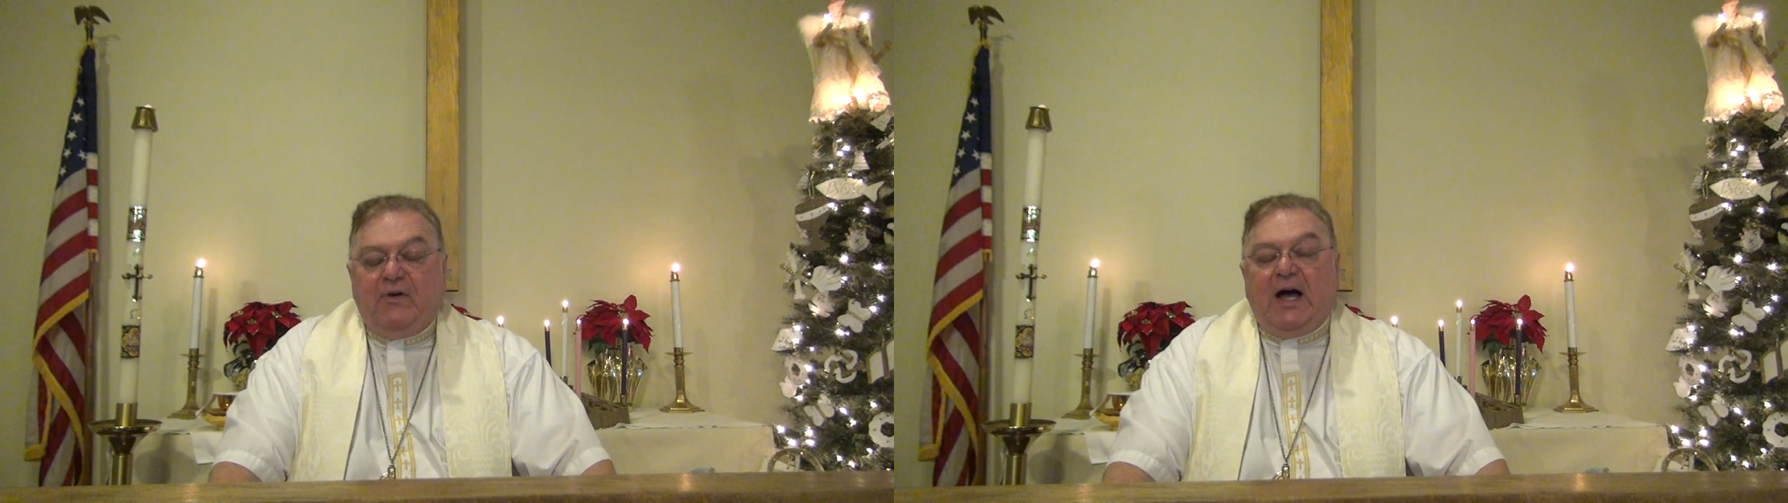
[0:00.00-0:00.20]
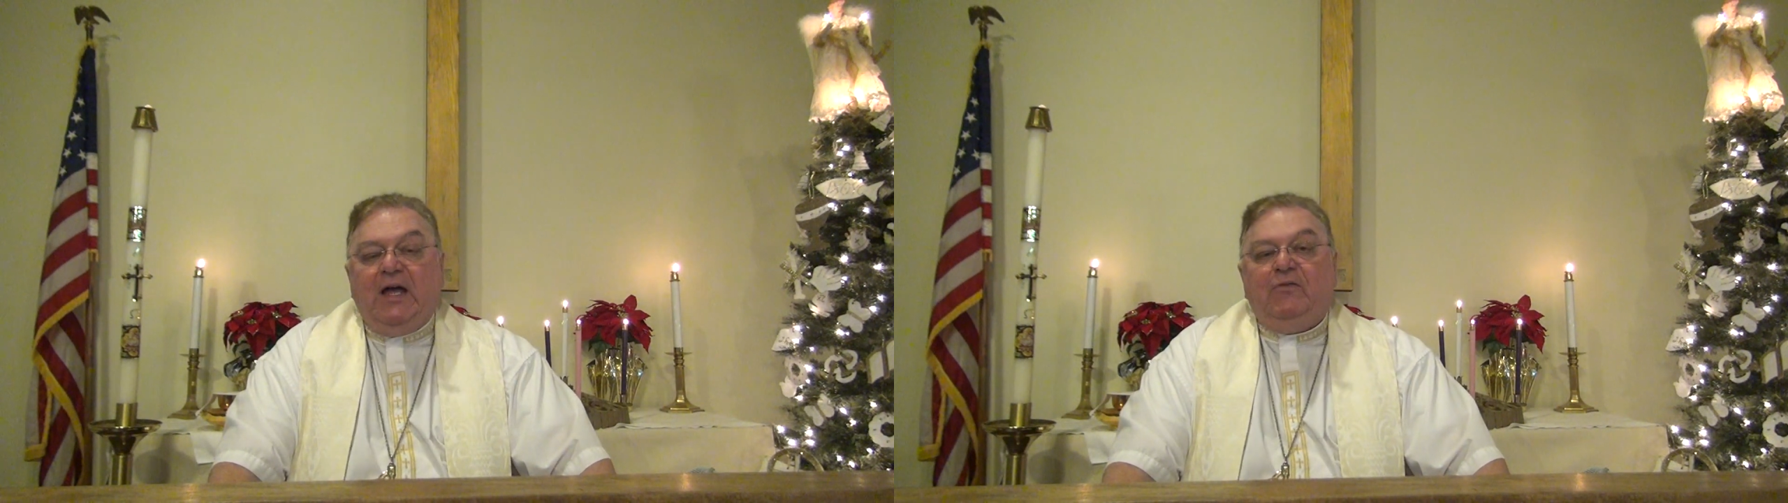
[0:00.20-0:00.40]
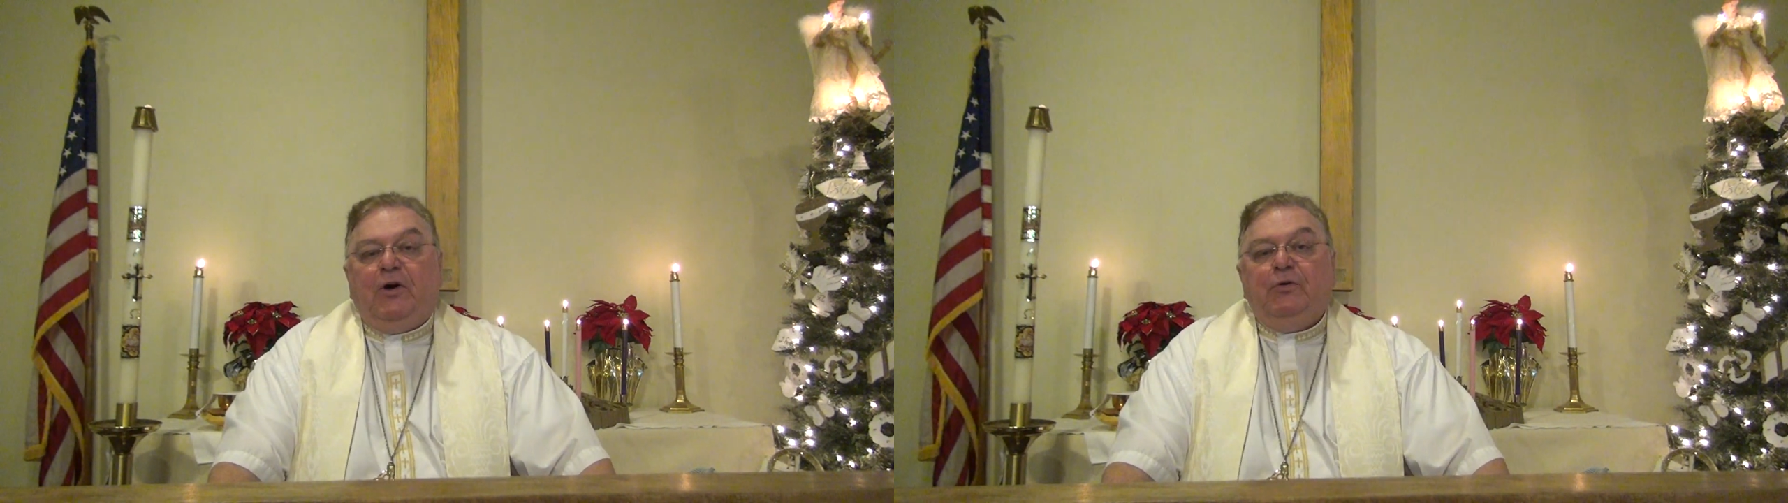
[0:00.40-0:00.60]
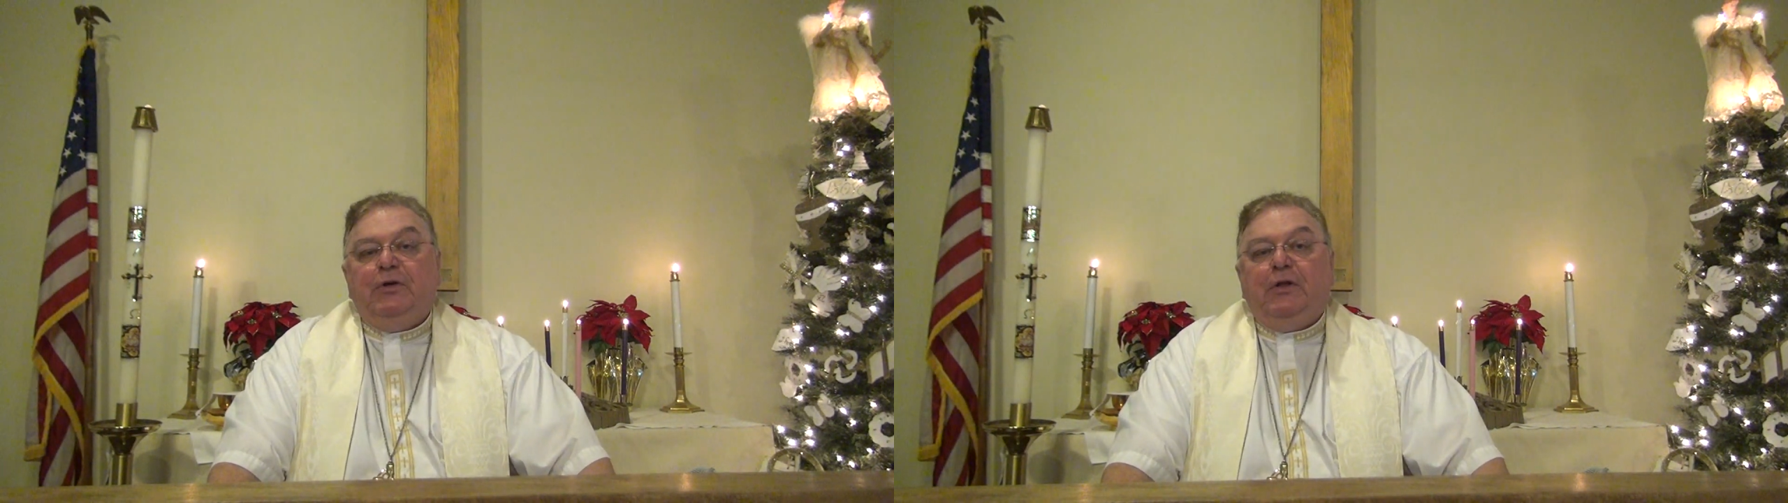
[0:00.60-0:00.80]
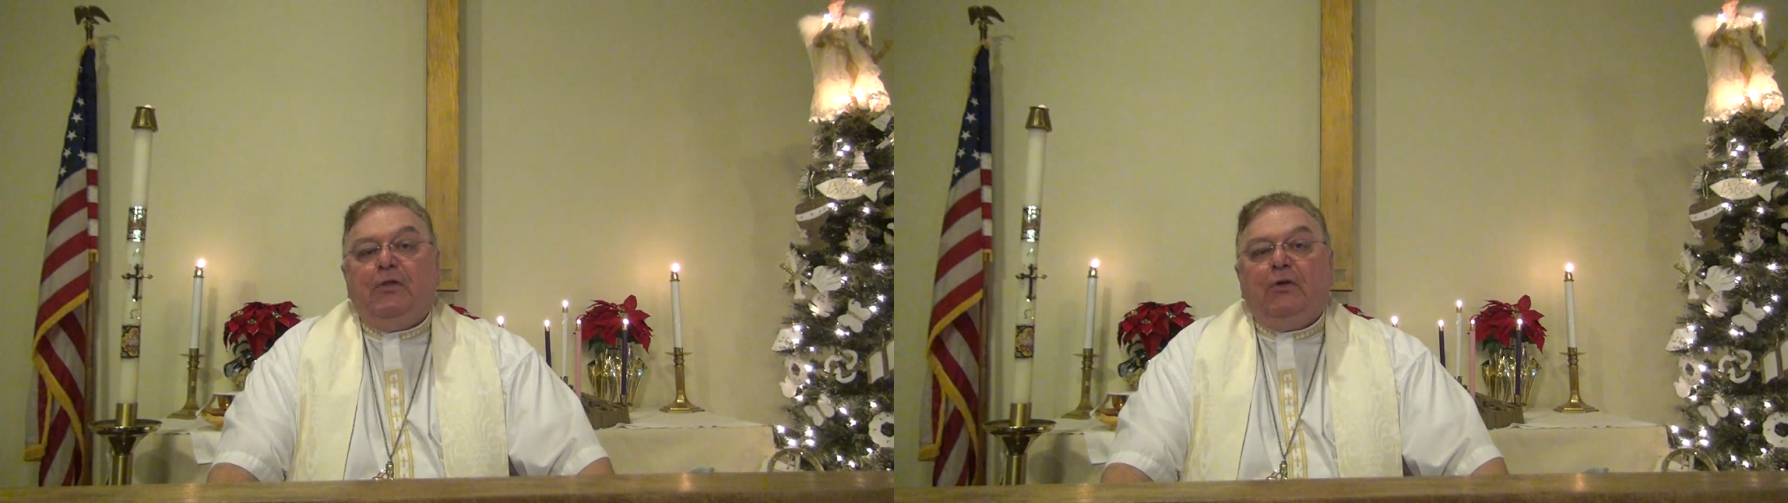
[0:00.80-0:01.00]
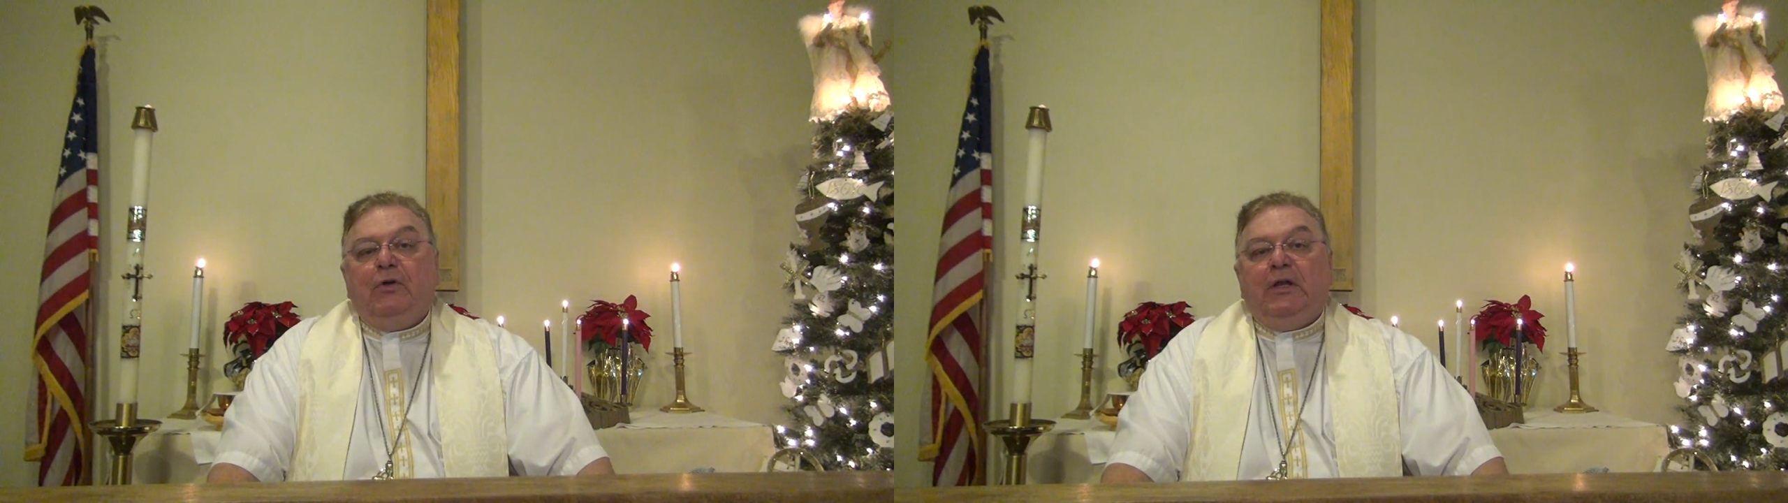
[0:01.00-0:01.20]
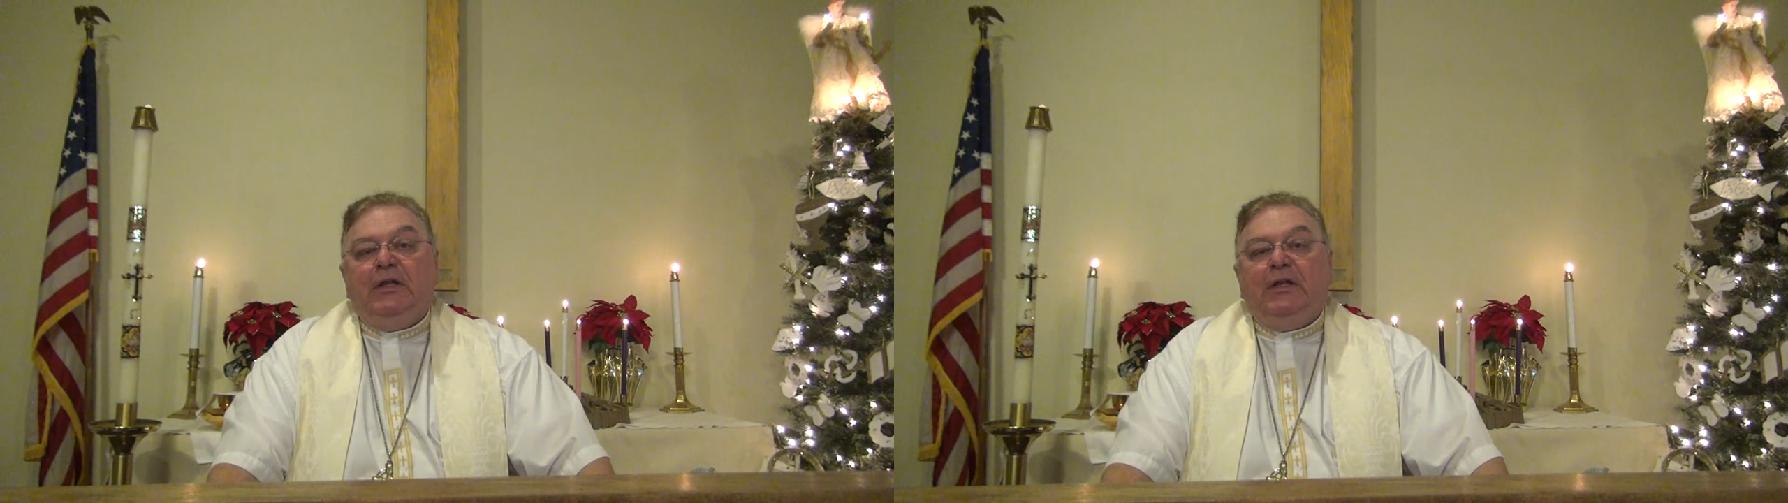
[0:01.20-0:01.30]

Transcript: 530